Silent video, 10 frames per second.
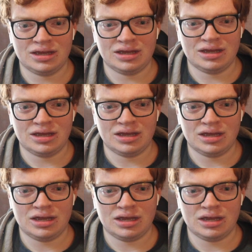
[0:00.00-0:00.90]
I'm in
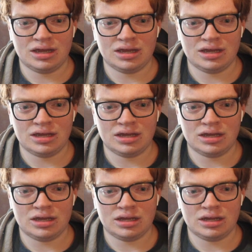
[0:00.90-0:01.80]
love with a girl,
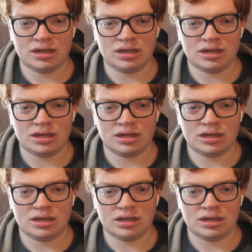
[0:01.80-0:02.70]
and her name is
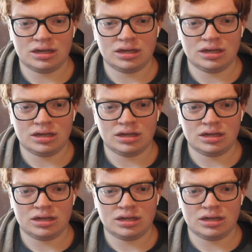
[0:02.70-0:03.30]
Chloe.